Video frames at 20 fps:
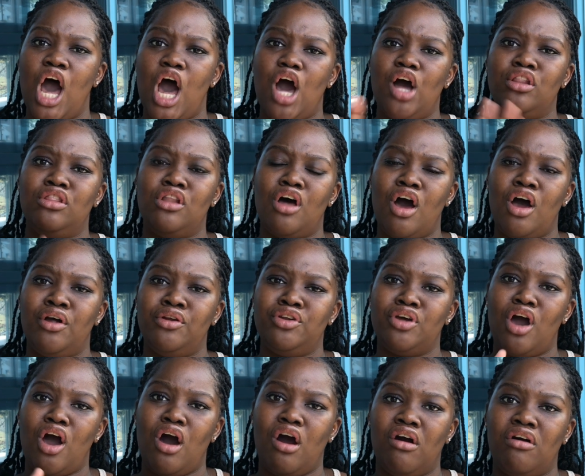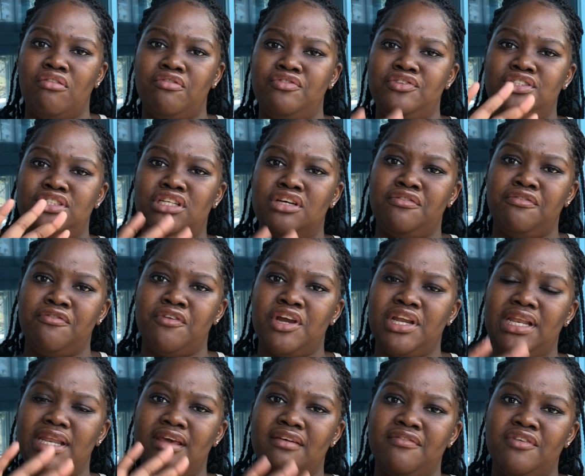a lot of
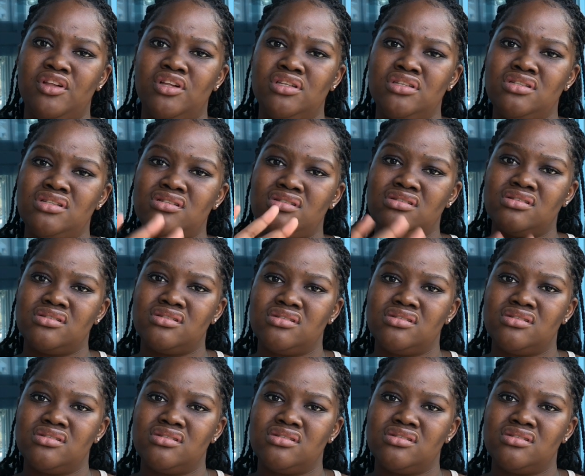different levels